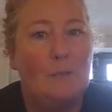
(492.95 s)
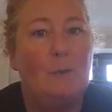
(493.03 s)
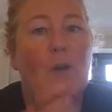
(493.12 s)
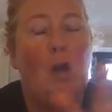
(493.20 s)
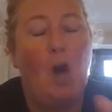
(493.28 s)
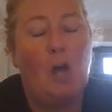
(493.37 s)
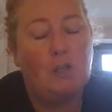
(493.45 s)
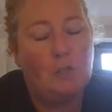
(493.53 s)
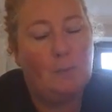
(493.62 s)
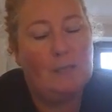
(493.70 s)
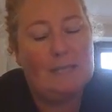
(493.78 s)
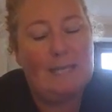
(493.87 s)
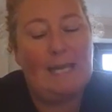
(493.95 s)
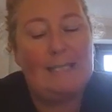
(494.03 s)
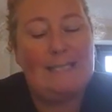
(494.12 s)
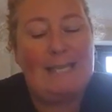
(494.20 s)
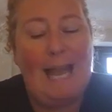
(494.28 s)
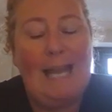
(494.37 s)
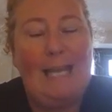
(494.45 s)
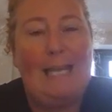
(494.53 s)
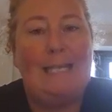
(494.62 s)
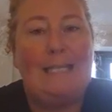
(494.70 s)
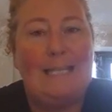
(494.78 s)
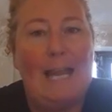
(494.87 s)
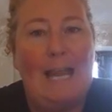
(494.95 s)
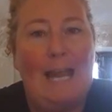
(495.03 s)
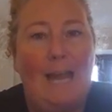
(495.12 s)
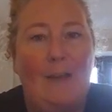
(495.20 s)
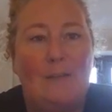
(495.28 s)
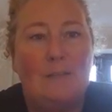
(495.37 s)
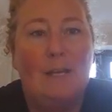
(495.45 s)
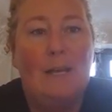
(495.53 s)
You will not do what it takes day in, day out